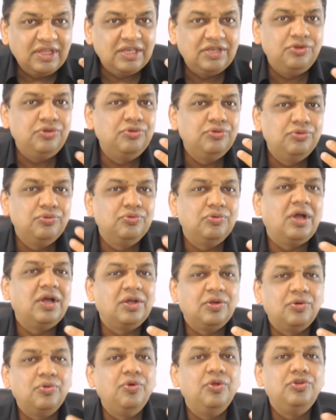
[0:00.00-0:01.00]
you are
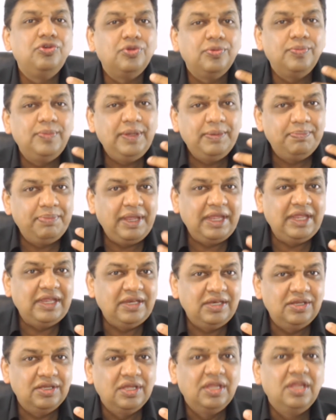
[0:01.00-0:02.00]
going to be paid
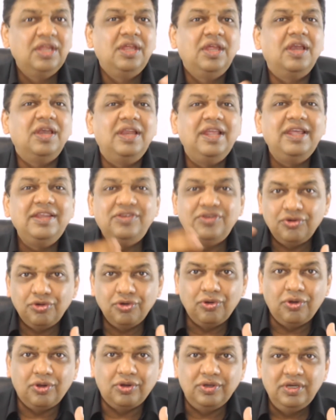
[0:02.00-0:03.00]
later
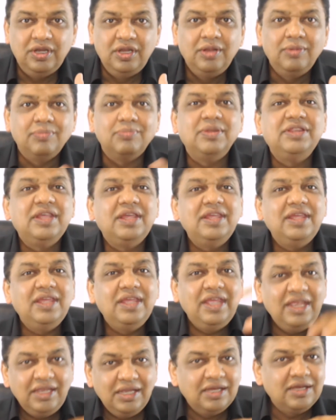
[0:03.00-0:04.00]
on, but the
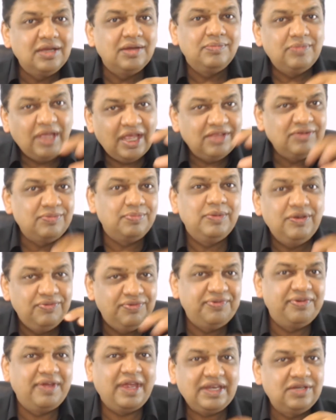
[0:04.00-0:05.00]
income has been
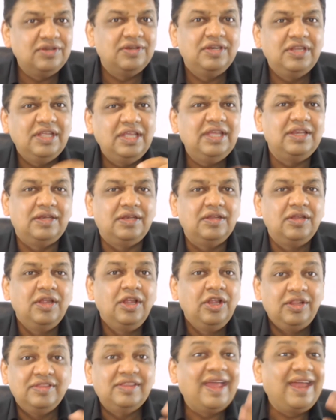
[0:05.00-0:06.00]
factored in.
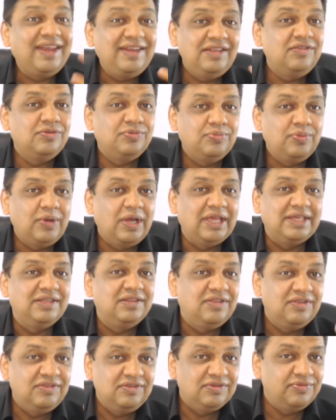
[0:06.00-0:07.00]
That is why
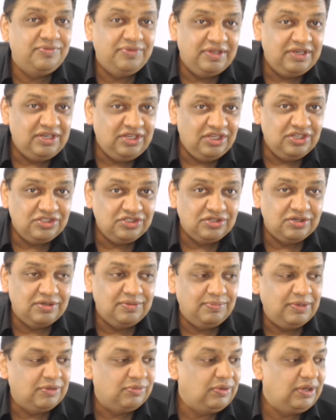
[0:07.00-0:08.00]
there's a variation
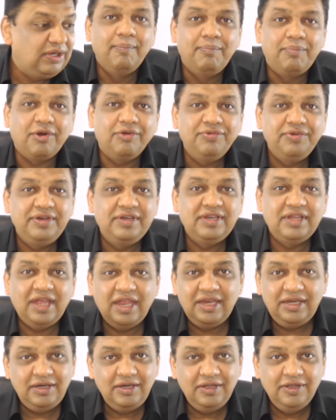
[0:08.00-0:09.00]
between profit
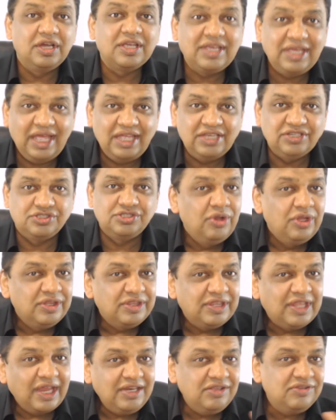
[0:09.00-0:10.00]
and cash.
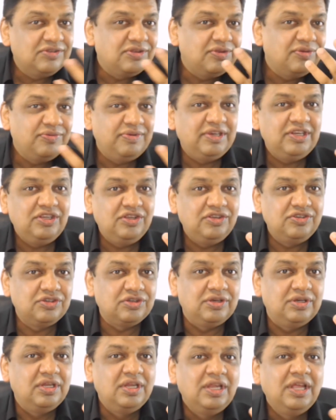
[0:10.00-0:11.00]
That is the variation.
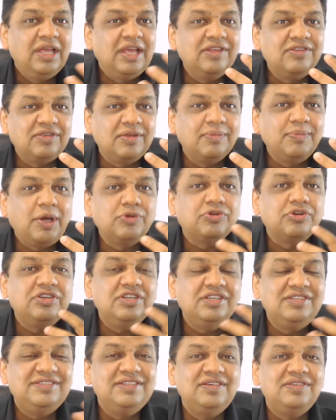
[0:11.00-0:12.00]
It's about
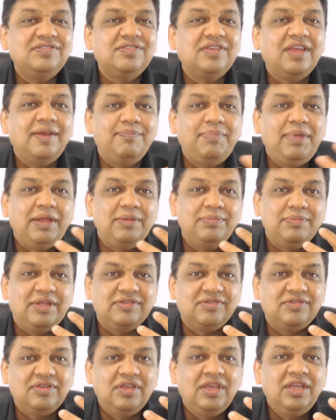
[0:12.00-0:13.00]
receipts and payments.
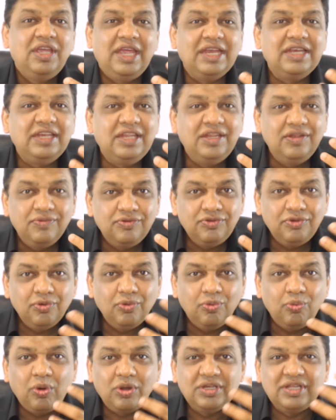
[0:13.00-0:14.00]
It gives you
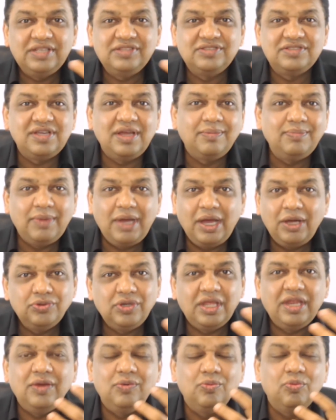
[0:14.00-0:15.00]
what has come out
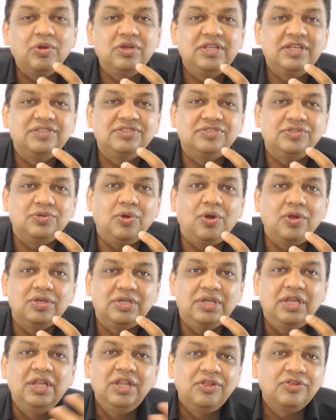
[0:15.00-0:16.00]
and what has gone.
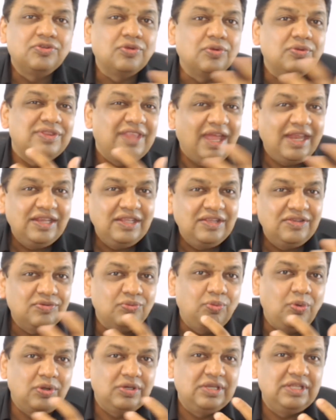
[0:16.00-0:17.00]
So that is
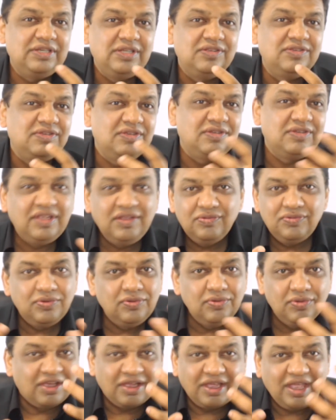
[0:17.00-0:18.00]
what it is. It gives you
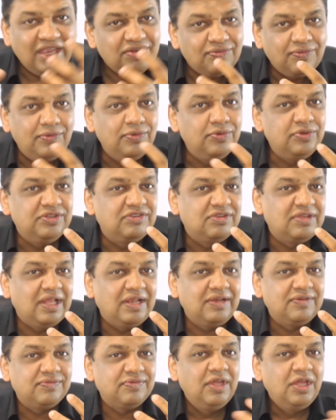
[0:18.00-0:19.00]
a cash flow itself.
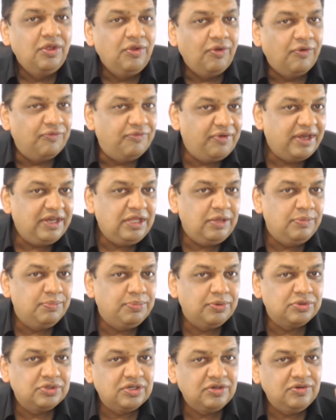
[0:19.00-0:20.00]
Very
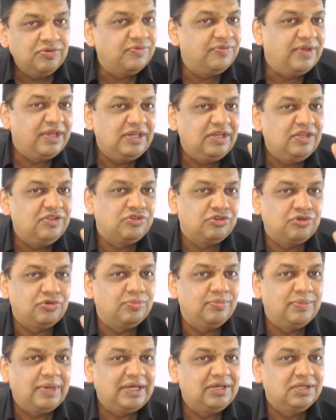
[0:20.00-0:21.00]
important, very
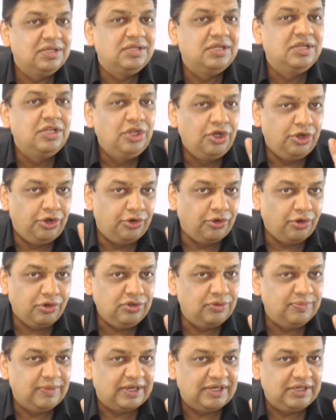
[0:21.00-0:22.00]
instrumental
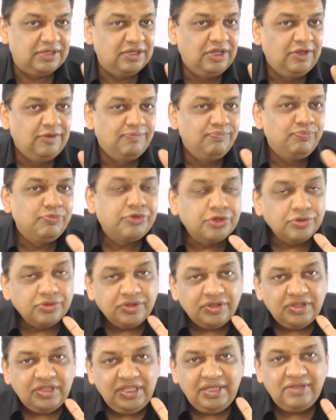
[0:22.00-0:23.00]
document. So
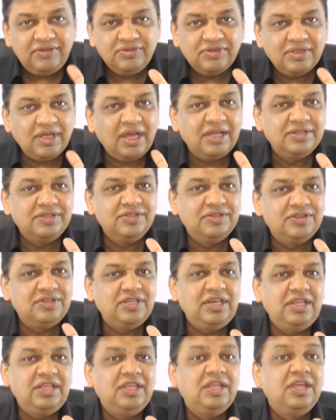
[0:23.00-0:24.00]
these are the
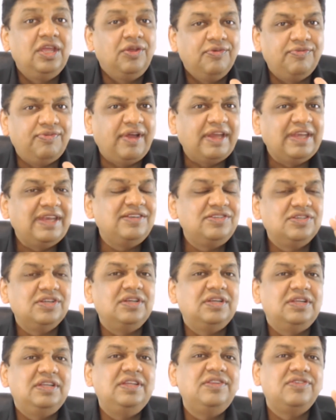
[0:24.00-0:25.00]
3 financial
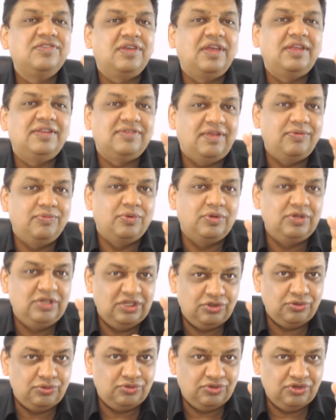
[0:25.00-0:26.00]
insights I wanted
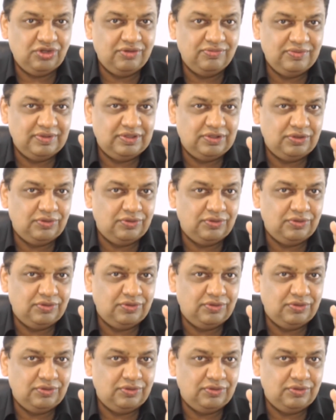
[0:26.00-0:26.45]
to share with you